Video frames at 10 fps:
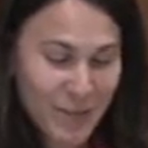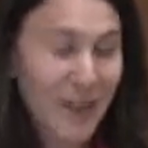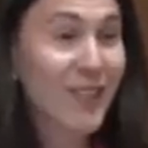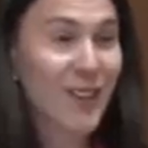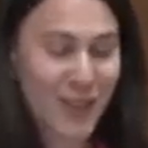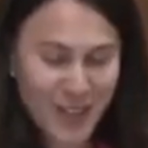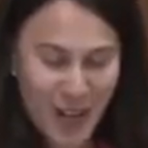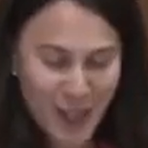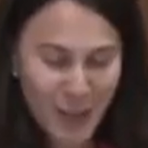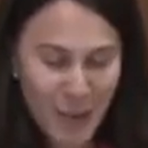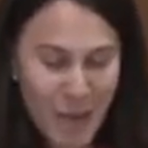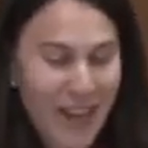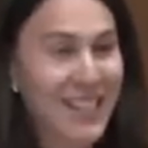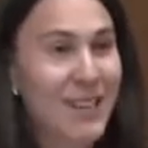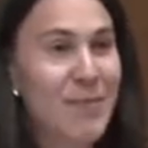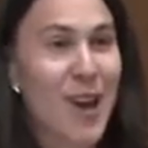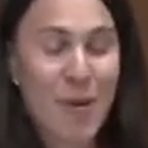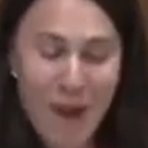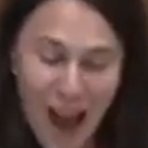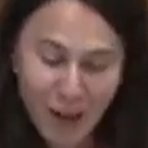speaks under the title Mighty Be Our
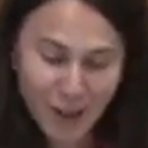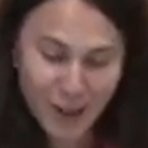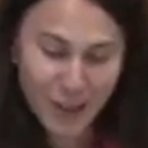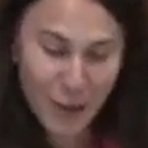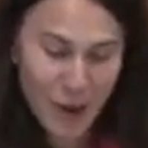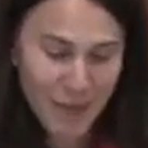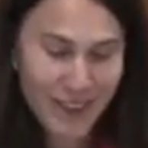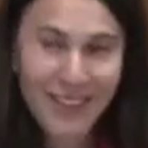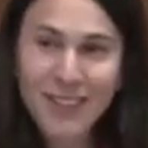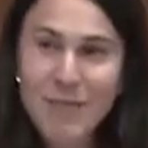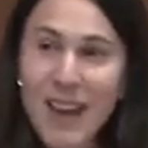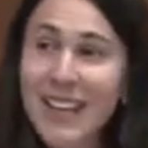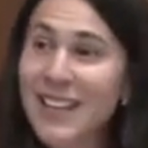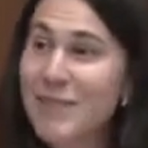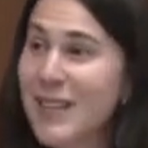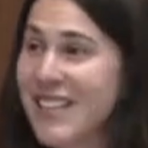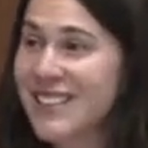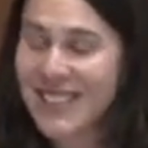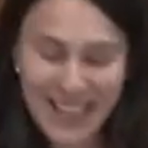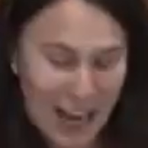Powers Women Making
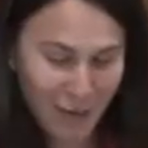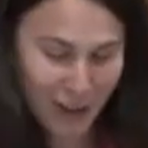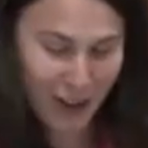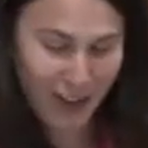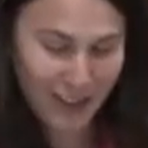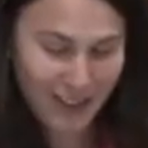Peace in Africa.